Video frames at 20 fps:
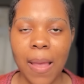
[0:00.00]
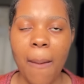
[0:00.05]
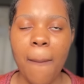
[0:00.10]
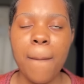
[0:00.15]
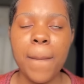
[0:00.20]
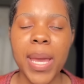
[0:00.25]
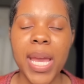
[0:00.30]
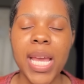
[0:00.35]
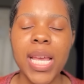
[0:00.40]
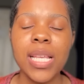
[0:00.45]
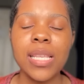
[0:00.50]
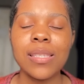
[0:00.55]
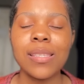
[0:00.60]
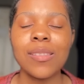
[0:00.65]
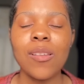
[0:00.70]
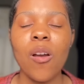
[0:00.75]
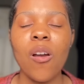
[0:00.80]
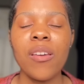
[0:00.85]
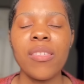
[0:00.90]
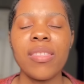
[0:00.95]
based
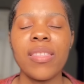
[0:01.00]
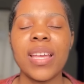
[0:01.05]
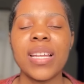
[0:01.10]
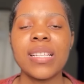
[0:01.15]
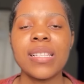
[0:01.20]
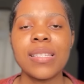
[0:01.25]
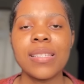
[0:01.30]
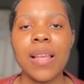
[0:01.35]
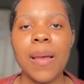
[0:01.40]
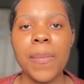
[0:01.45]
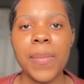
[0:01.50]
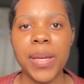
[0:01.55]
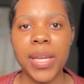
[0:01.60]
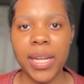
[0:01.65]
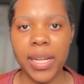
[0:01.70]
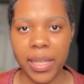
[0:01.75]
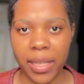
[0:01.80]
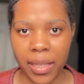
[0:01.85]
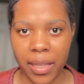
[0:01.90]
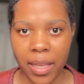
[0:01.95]
on that
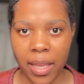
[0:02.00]
summary.